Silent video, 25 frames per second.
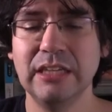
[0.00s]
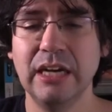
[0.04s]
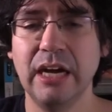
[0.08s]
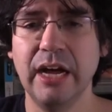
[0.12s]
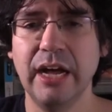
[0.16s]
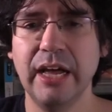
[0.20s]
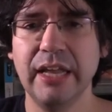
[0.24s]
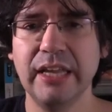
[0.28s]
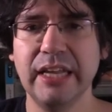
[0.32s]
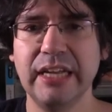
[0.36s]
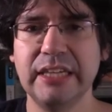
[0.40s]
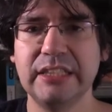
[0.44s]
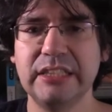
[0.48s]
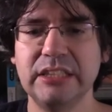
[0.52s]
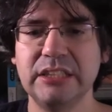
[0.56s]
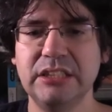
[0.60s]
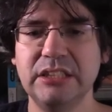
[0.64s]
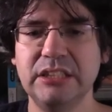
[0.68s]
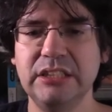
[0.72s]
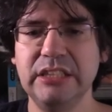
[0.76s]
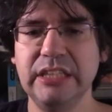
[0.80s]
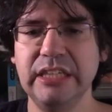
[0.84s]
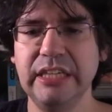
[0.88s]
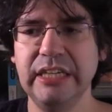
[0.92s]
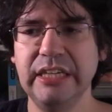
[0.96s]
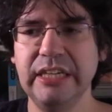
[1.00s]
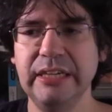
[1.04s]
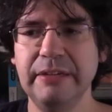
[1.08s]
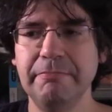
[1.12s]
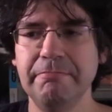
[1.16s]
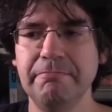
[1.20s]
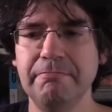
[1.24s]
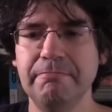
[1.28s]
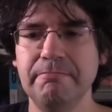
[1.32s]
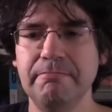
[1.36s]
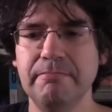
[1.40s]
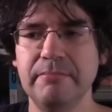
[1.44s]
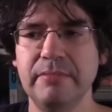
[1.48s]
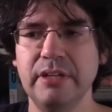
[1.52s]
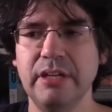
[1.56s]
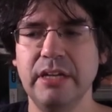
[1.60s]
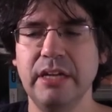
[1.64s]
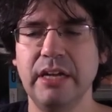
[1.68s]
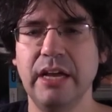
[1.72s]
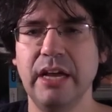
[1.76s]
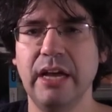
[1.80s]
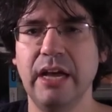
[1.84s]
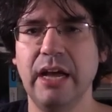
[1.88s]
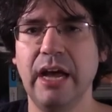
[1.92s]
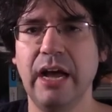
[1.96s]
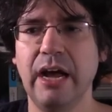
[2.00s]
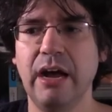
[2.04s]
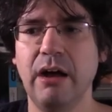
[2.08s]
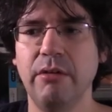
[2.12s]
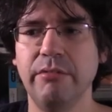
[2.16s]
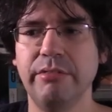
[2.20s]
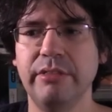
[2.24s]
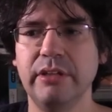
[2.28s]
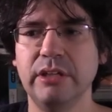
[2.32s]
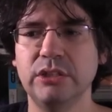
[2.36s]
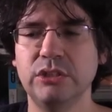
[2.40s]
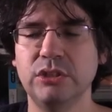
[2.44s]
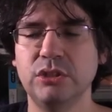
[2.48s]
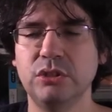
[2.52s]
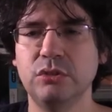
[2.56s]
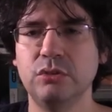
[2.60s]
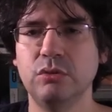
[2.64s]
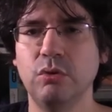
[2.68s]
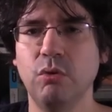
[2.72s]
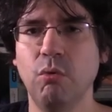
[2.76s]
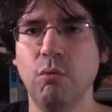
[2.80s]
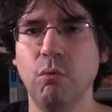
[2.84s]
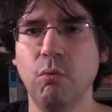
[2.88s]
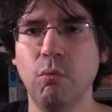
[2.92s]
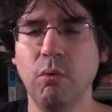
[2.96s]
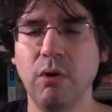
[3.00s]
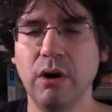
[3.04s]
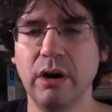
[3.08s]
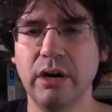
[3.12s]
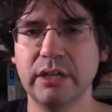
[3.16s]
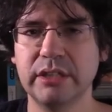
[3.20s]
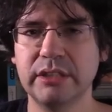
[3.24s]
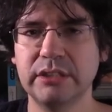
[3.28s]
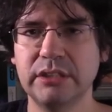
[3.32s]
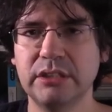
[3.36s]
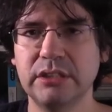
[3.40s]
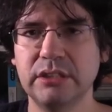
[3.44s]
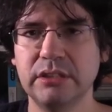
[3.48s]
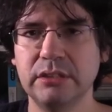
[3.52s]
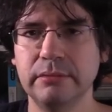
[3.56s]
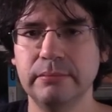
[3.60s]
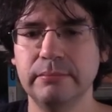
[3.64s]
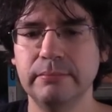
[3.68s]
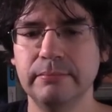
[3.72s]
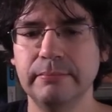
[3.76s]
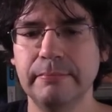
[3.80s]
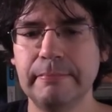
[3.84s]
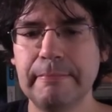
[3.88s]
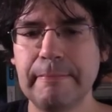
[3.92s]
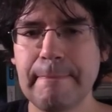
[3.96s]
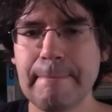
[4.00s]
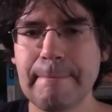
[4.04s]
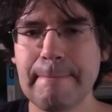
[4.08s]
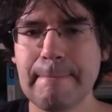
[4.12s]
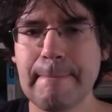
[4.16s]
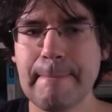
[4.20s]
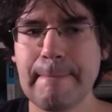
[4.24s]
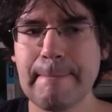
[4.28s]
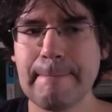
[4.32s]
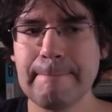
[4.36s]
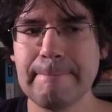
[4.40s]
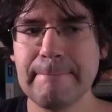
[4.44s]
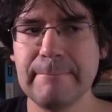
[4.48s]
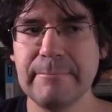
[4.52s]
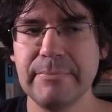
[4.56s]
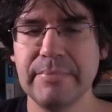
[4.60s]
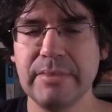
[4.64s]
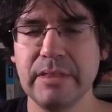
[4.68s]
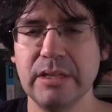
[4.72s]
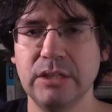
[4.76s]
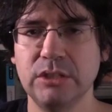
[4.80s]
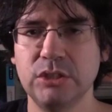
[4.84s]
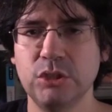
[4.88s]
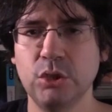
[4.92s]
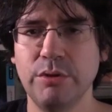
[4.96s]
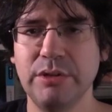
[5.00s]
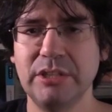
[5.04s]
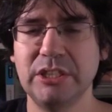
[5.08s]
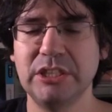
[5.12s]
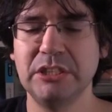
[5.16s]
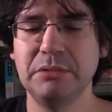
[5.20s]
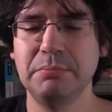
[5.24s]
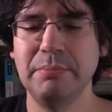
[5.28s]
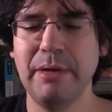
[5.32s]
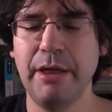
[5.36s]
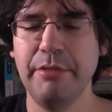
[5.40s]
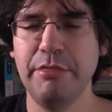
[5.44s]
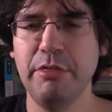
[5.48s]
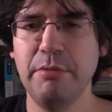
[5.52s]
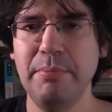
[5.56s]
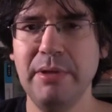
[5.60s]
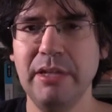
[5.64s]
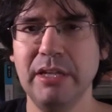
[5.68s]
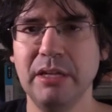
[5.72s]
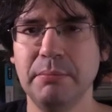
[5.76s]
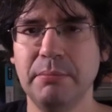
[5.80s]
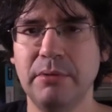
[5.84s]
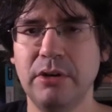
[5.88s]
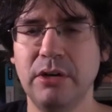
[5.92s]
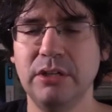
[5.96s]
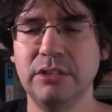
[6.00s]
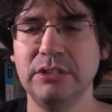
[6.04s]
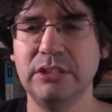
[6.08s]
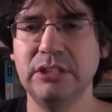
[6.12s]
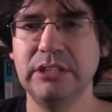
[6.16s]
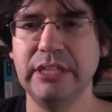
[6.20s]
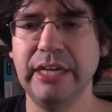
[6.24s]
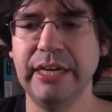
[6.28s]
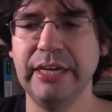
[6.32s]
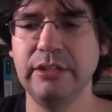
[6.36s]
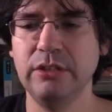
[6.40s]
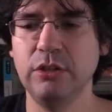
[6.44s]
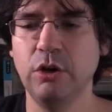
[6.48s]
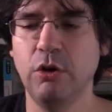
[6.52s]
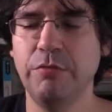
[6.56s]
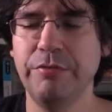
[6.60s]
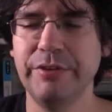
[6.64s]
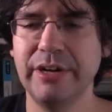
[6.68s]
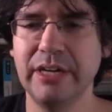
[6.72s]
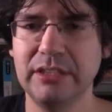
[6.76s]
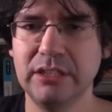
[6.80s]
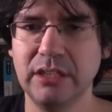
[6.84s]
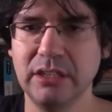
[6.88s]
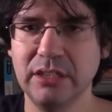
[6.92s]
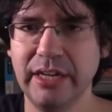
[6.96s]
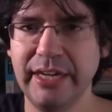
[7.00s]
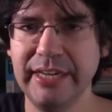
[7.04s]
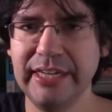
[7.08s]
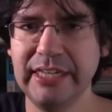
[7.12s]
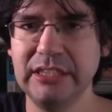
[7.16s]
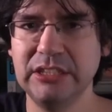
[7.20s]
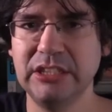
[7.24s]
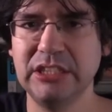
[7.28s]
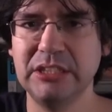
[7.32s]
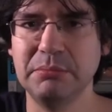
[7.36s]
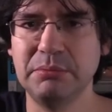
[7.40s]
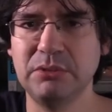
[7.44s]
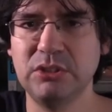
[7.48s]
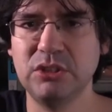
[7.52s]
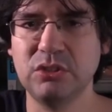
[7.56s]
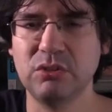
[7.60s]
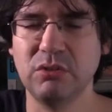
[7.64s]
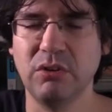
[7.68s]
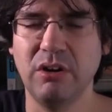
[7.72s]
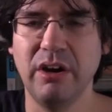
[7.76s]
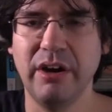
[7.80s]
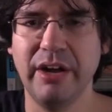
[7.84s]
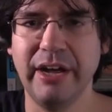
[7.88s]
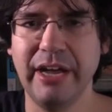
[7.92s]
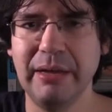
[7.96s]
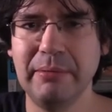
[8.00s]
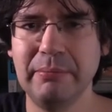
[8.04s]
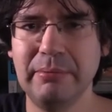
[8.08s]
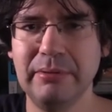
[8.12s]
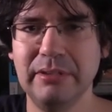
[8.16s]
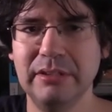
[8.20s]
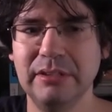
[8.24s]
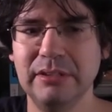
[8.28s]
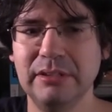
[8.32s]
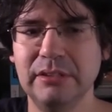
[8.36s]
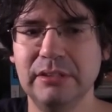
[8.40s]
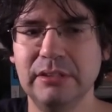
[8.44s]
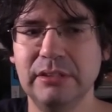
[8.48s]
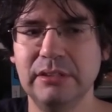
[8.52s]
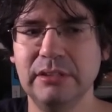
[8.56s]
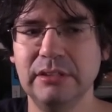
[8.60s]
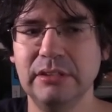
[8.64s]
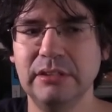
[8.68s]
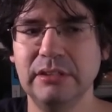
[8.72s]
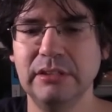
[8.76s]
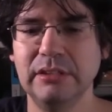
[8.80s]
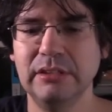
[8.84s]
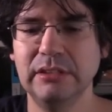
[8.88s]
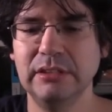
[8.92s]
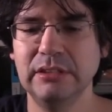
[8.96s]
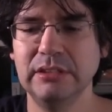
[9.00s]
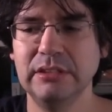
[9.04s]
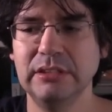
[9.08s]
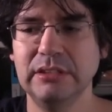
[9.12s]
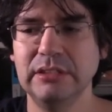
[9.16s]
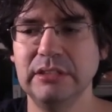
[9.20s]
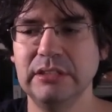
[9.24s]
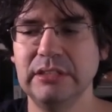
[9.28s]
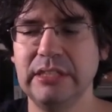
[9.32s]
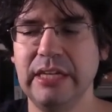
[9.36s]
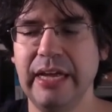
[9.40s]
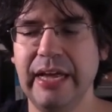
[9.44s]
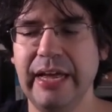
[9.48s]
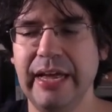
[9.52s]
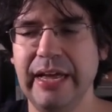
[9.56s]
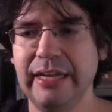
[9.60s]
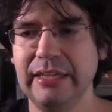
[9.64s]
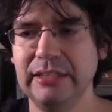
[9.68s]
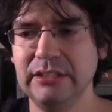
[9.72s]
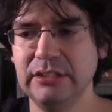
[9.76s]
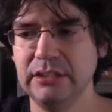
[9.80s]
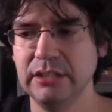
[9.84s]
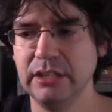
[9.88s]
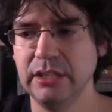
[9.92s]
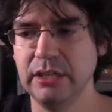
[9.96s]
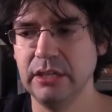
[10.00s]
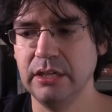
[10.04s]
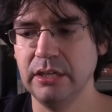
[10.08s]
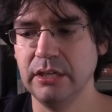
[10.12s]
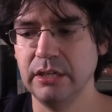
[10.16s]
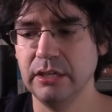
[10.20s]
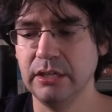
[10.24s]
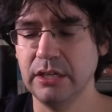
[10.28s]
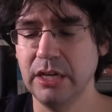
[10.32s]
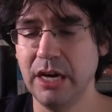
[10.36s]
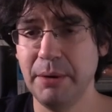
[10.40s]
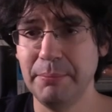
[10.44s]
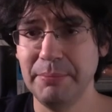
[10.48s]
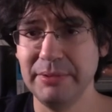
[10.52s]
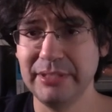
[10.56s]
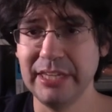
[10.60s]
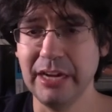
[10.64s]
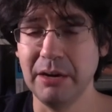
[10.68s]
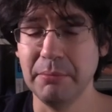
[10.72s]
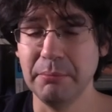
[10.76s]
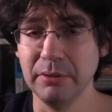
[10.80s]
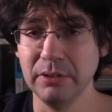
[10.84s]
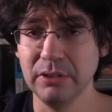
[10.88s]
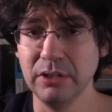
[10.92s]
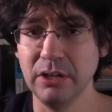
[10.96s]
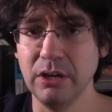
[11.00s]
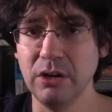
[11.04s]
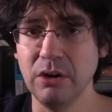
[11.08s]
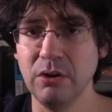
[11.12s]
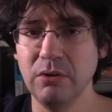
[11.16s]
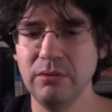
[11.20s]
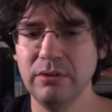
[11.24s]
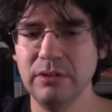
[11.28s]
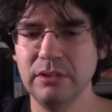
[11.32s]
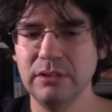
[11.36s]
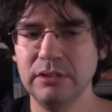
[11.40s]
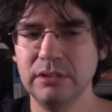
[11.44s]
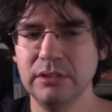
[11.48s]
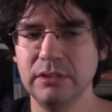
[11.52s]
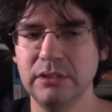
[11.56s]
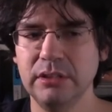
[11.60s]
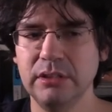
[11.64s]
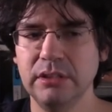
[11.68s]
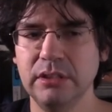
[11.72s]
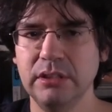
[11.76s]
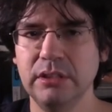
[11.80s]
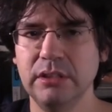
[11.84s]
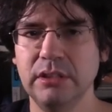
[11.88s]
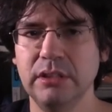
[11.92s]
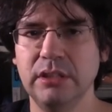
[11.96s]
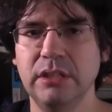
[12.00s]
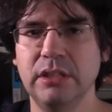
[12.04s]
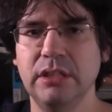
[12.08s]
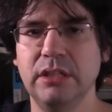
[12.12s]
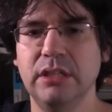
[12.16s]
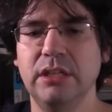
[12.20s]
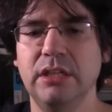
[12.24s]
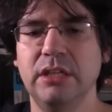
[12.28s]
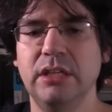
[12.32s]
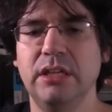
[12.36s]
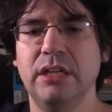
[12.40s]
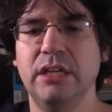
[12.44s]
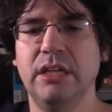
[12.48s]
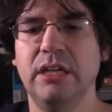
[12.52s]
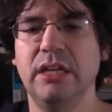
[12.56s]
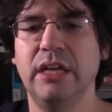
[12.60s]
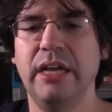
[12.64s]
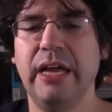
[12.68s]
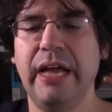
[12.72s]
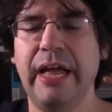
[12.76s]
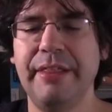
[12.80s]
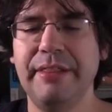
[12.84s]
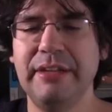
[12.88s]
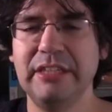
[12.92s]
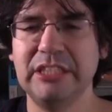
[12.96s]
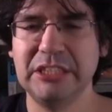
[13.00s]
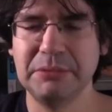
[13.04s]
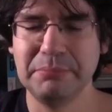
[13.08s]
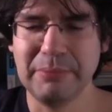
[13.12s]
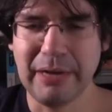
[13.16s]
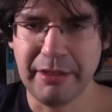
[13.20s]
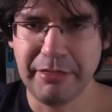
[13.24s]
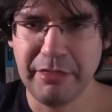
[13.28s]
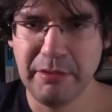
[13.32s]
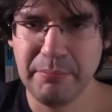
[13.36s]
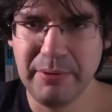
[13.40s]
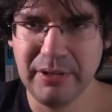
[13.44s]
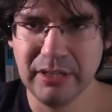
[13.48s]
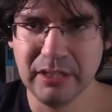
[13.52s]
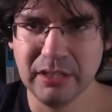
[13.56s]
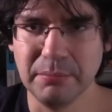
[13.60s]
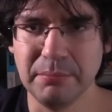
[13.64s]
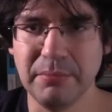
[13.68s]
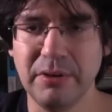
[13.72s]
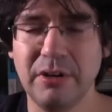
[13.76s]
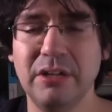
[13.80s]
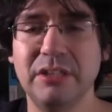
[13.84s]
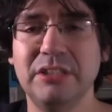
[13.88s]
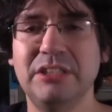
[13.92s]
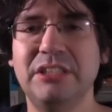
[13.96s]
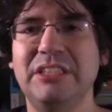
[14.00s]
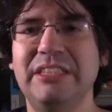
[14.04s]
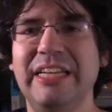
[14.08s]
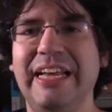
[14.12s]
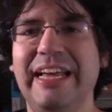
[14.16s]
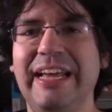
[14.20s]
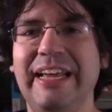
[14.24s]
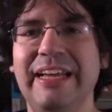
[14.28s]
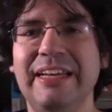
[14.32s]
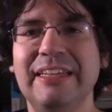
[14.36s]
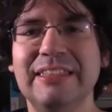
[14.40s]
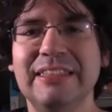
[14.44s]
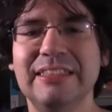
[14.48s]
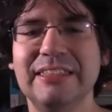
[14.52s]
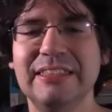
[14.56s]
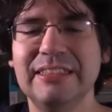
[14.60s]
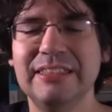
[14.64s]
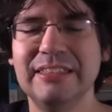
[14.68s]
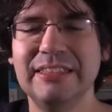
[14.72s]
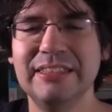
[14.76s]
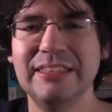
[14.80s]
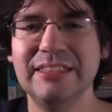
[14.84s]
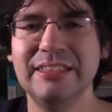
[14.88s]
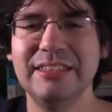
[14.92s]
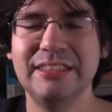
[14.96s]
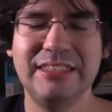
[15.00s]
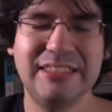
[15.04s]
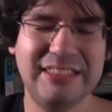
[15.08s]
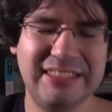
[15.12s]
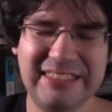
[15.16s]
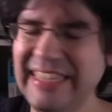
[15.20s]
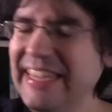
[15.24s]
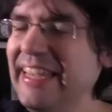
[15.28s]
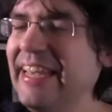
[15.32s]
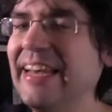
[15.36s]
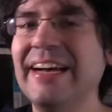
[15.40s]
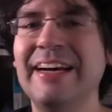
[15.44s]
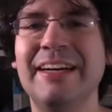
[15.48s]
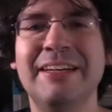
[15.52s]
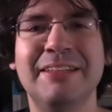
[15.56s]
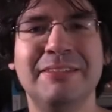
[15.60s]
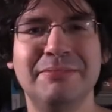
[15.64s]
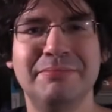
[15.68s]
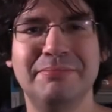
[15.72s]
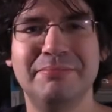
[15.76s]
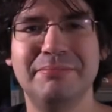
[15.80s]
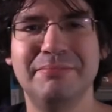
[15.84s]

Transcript: I like to see how this works. So this is Matthew B. Lamont saying, don't forget to like and subscribe. And comment down below. And this is Matthew B. Lamont saying, see ya!